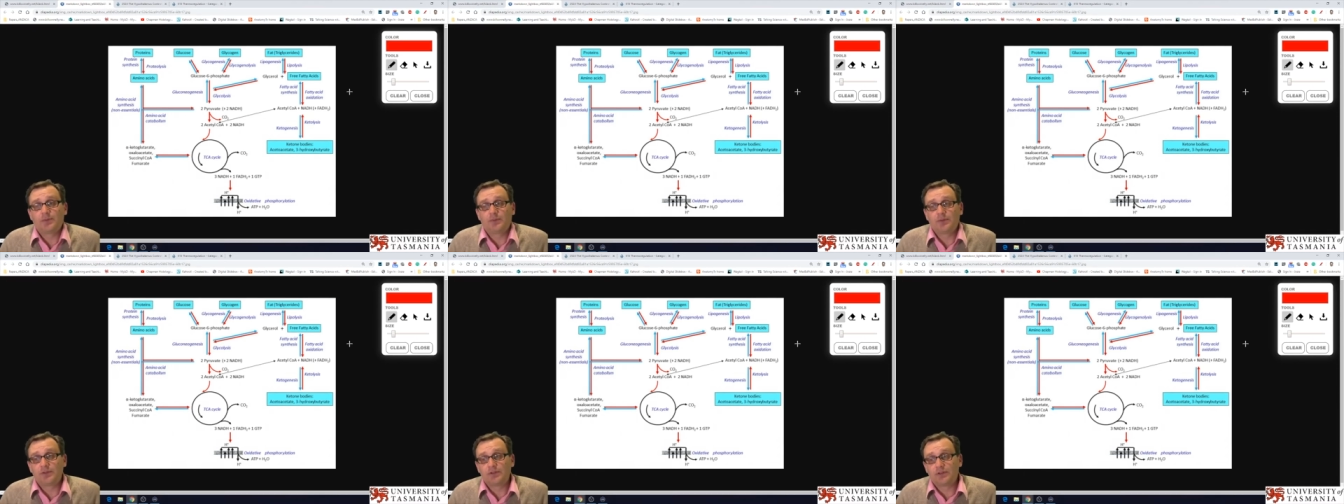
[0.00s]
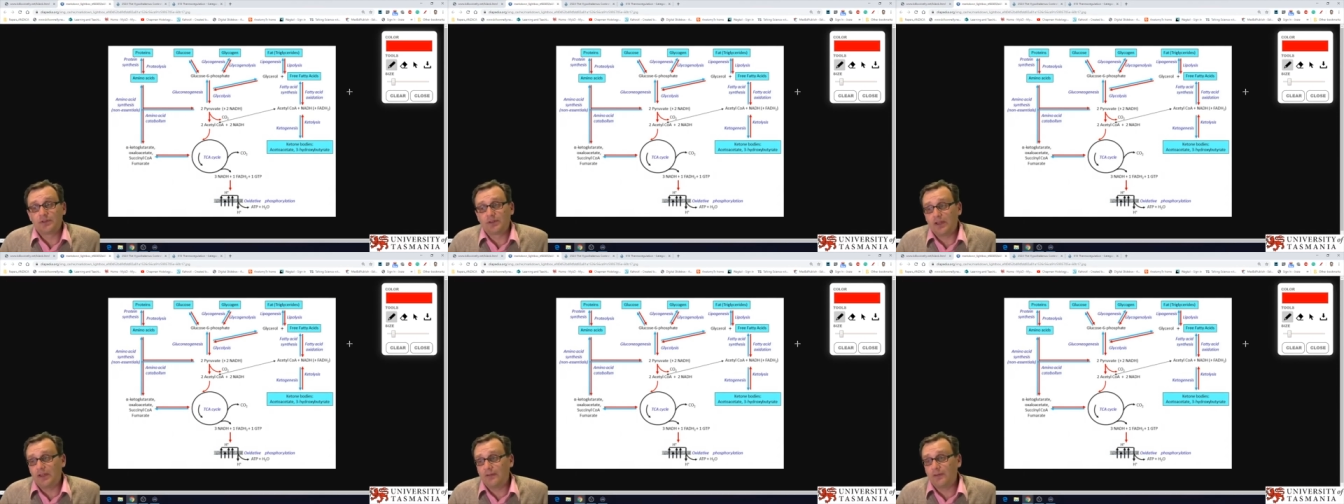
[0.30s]
And
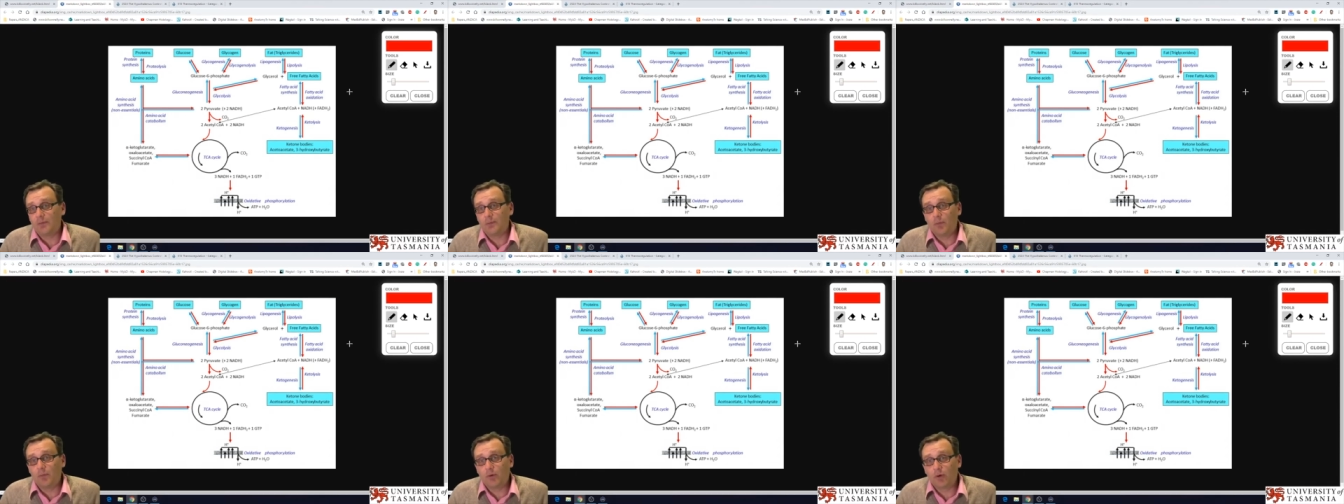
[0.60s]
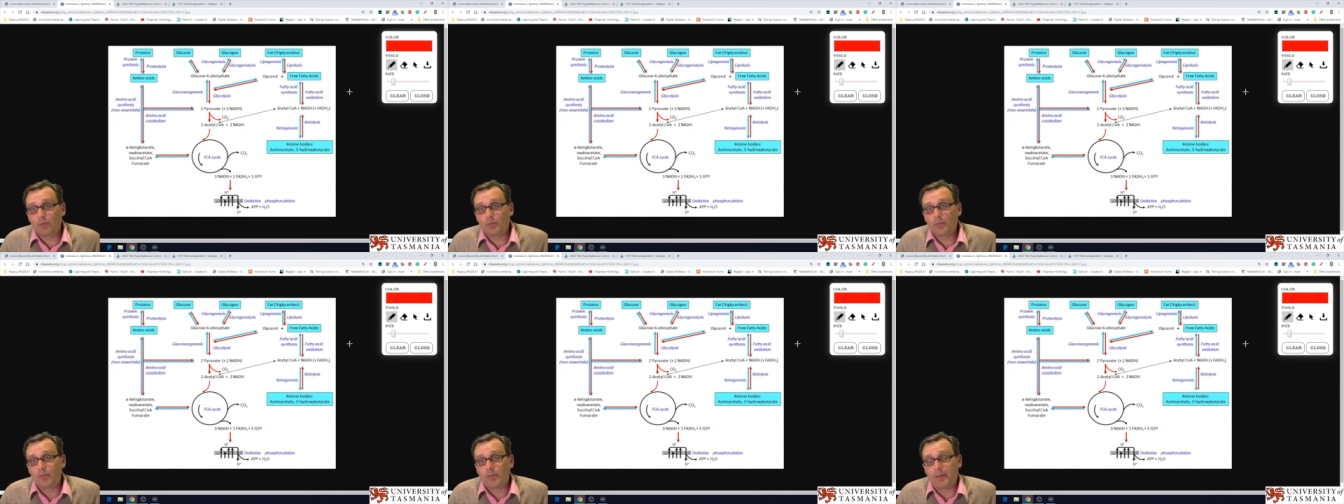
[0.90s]
this was
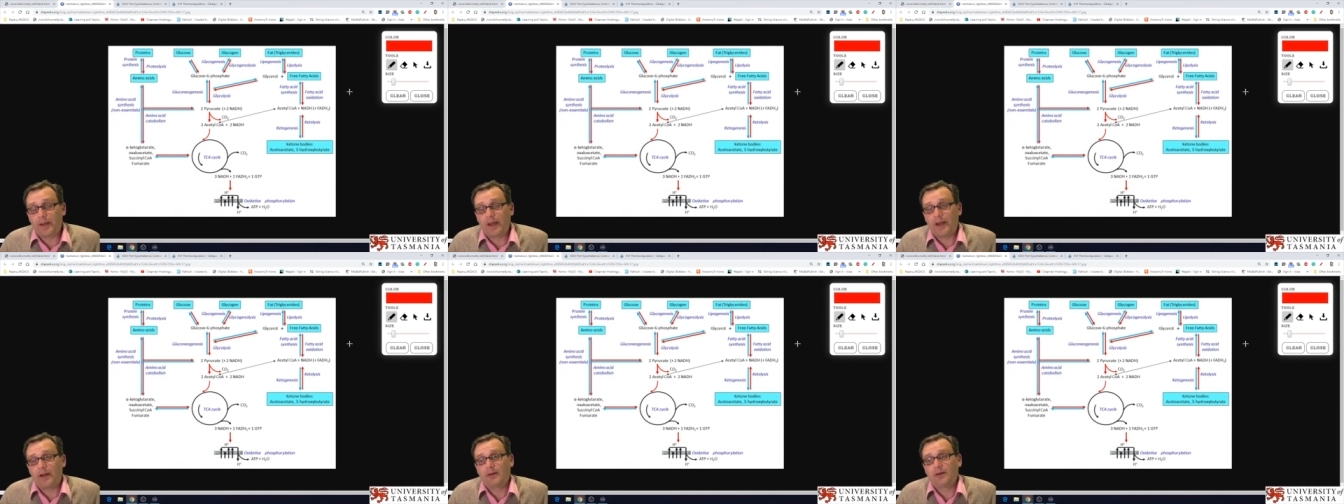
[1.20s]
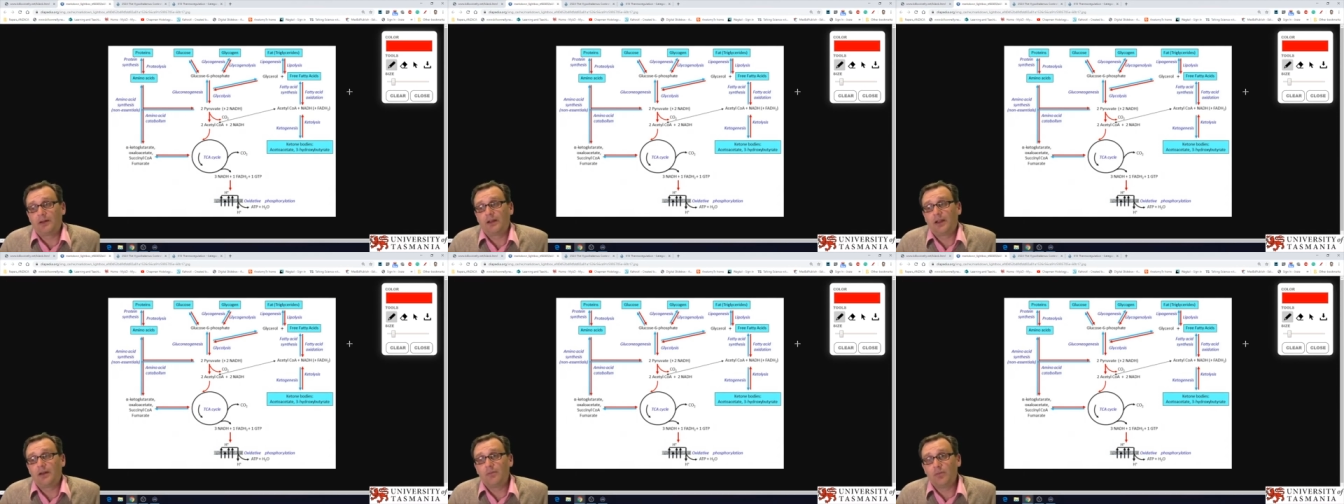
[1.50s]
even more
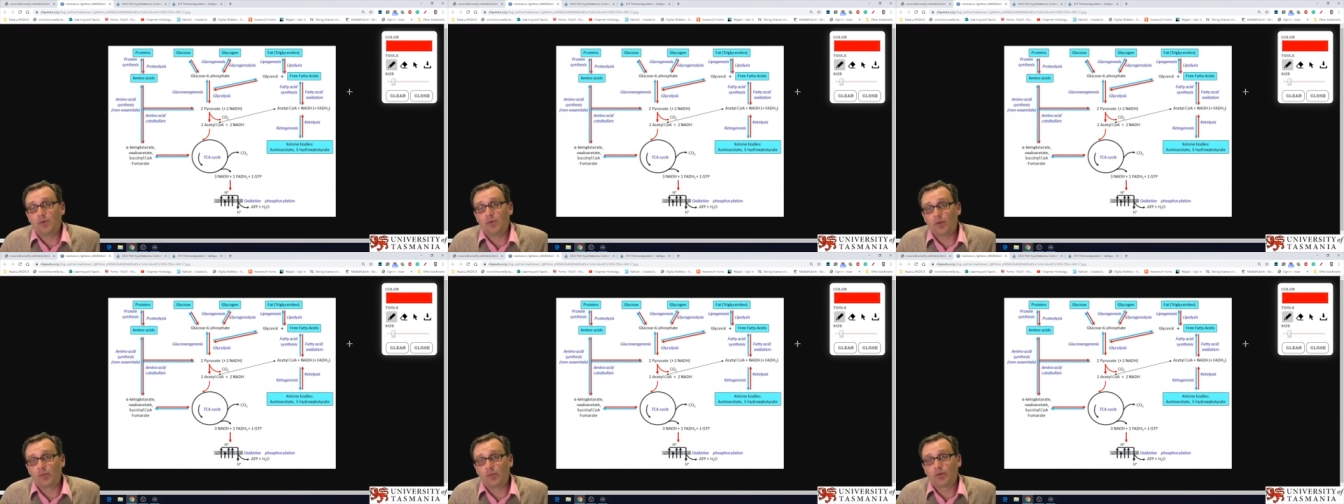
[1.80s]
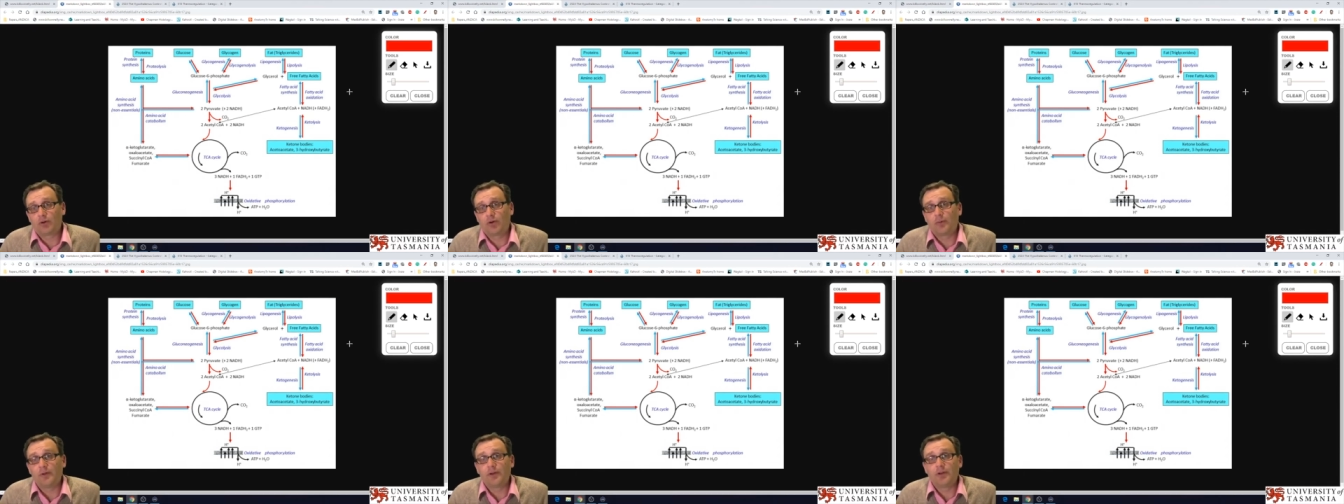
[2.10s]
apparent
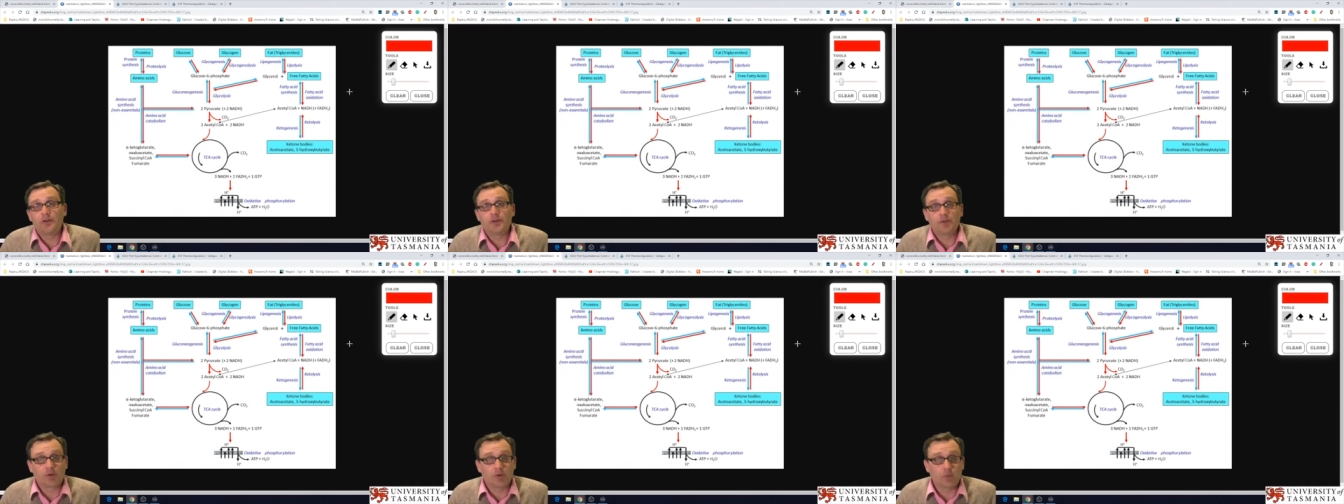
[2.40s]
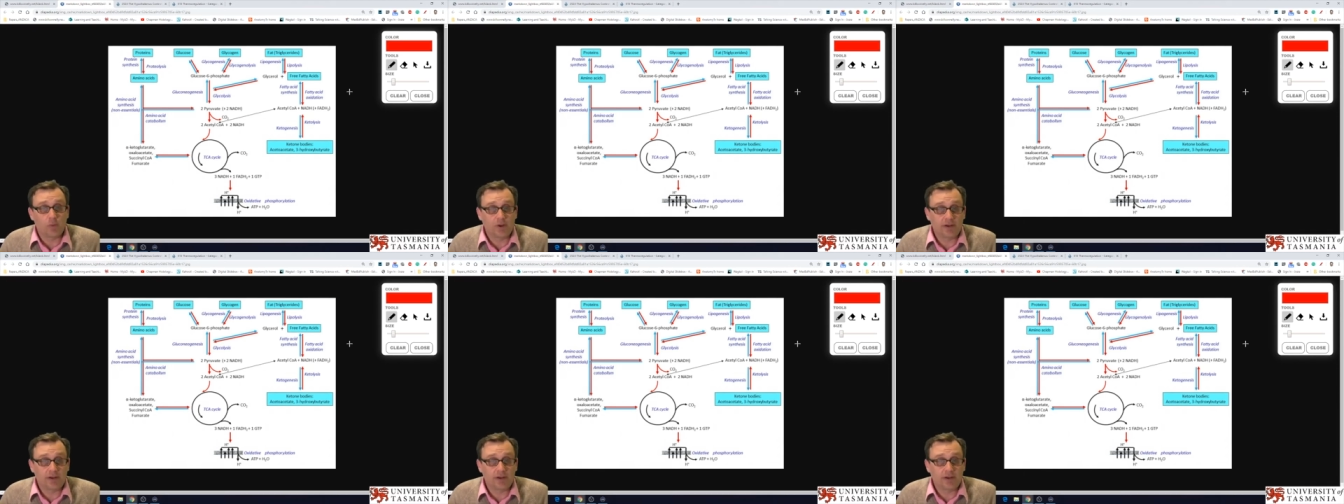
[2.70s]
and more prominent